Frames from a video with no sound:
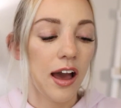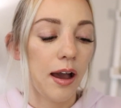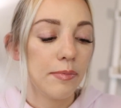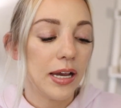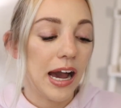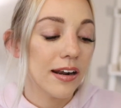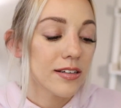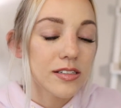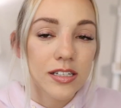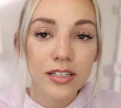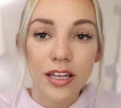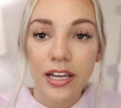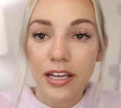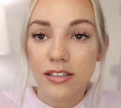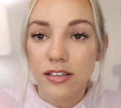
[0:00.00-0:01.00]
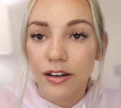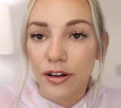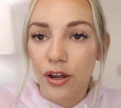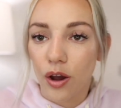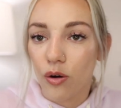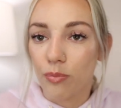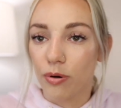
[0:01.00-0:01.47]
I mean, honestly, like, it's
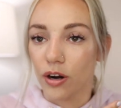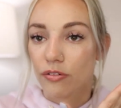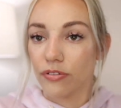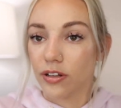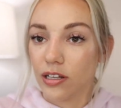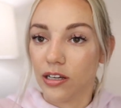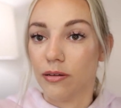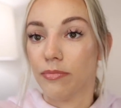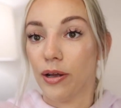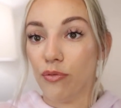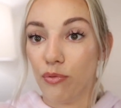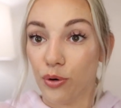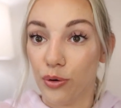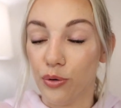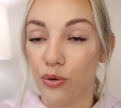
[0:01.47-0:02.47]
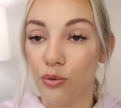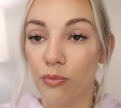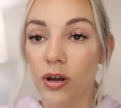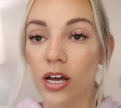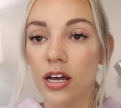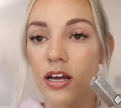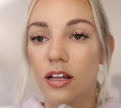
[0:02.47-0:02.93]
gonna go perfectly in my
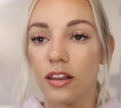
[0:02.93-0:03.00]
room.